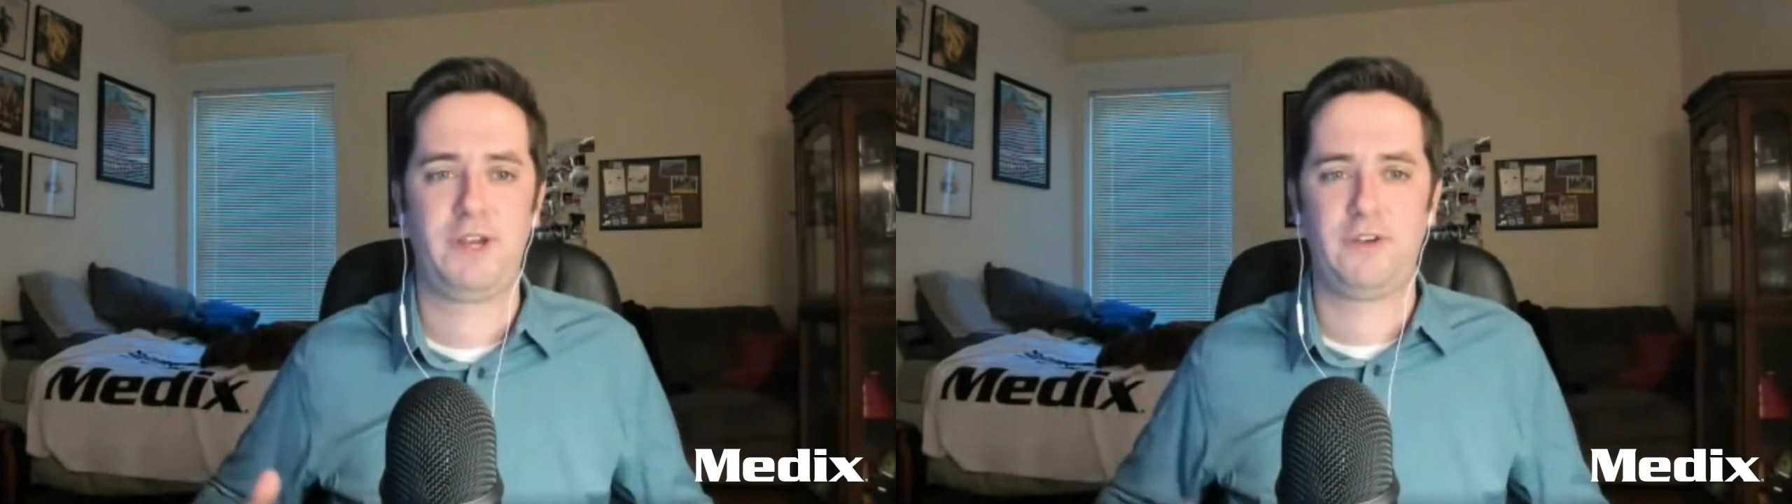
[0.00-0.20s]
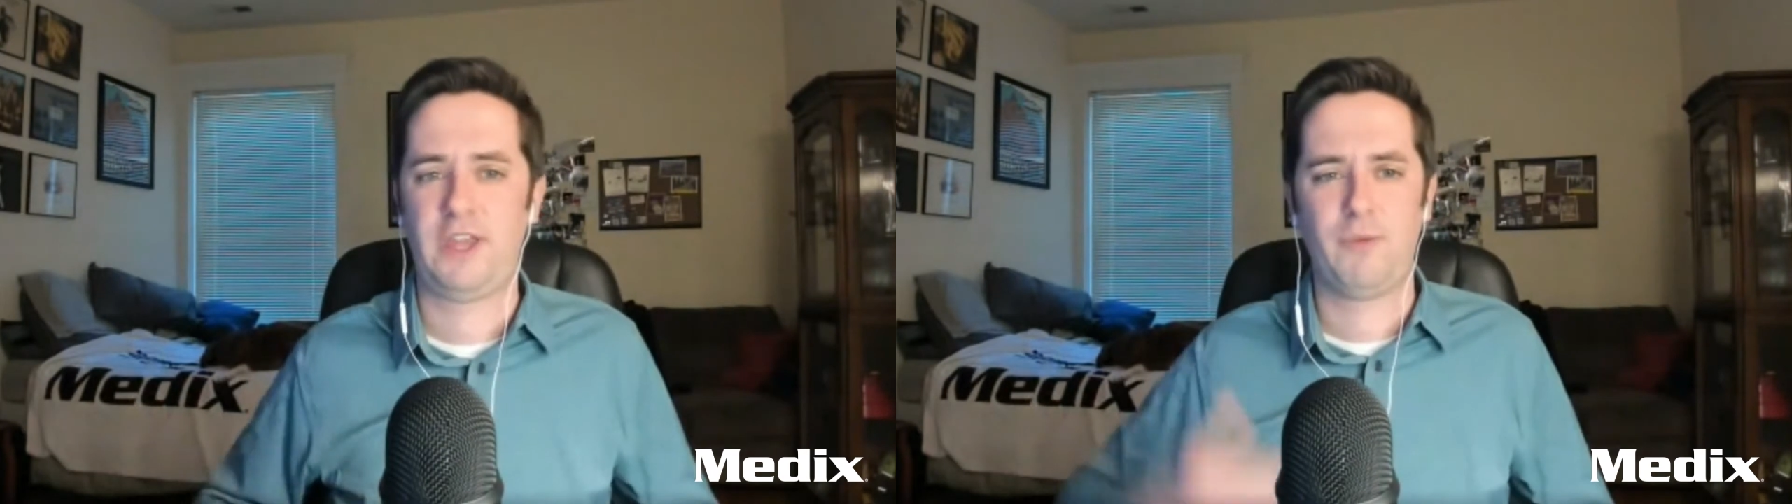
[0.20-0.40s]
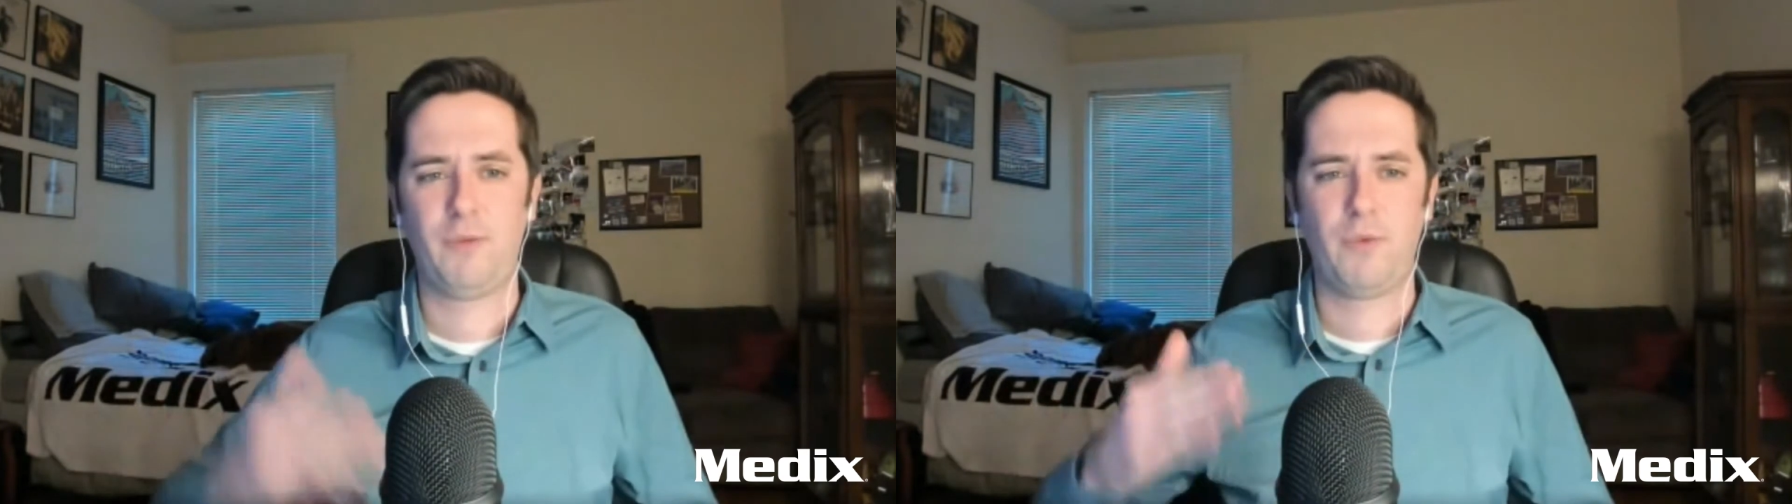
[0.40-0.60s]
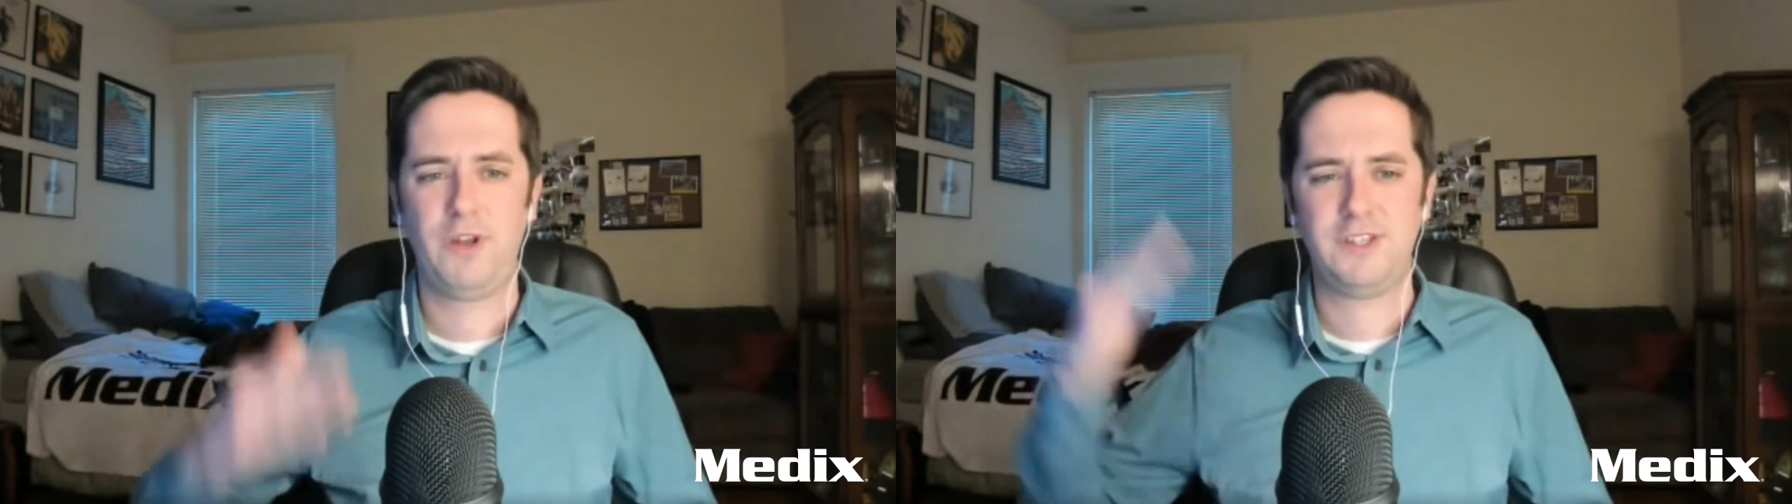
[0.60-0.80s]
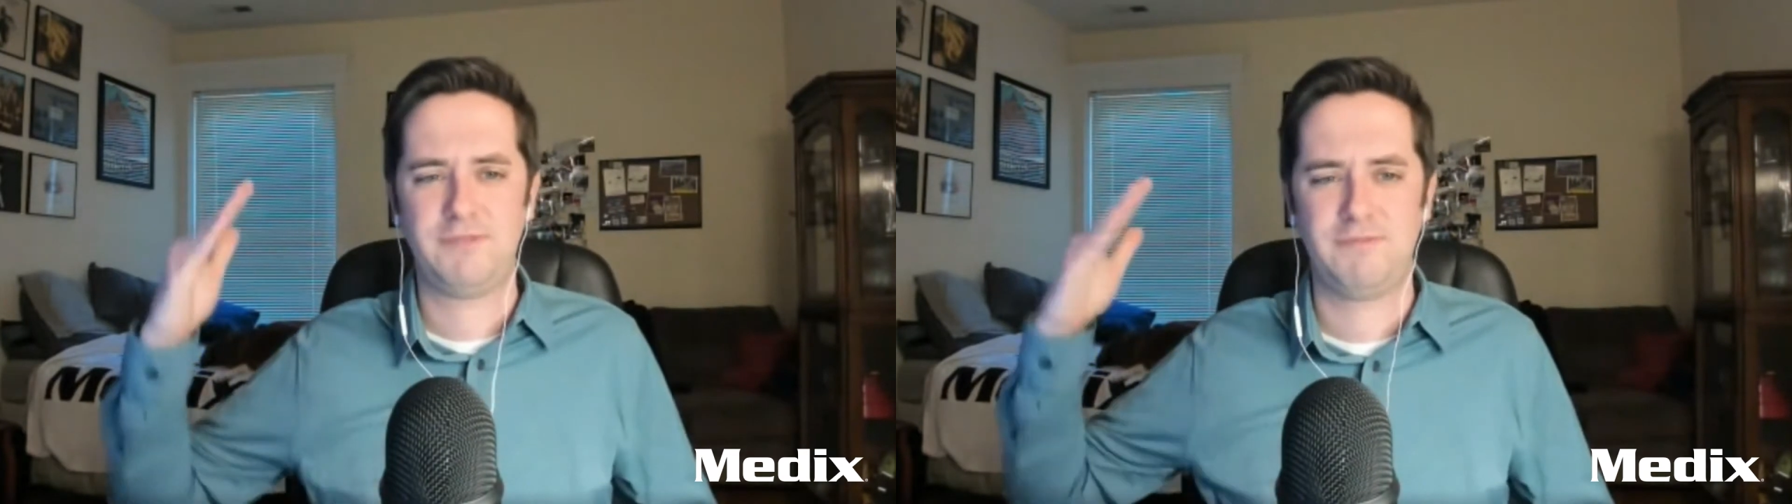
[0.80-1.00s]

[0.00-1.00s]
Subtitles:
Okay, what does it